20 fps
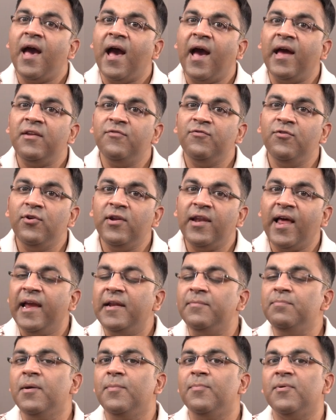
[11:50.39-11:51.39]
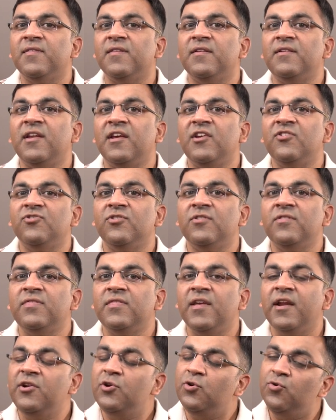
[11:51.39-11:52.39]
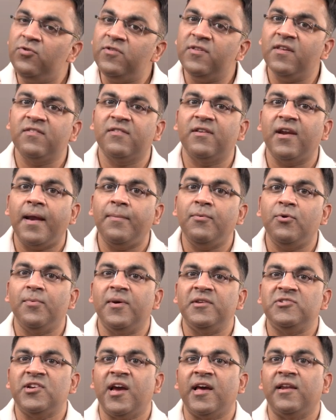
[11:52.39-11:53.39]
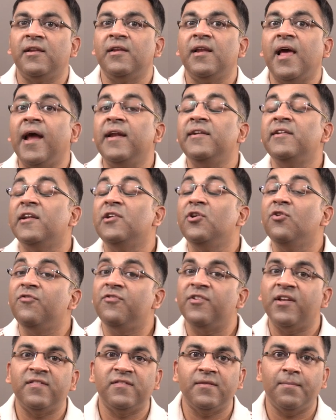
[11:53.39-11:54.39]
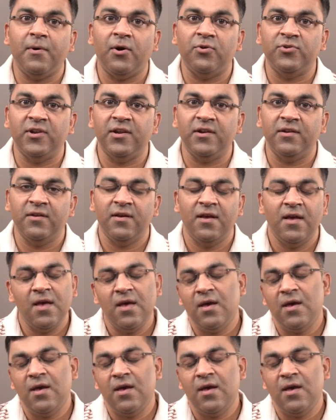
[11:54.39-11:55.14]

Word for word: And if you liked my presentation, then do subscribe to my channel and tell your friends about it.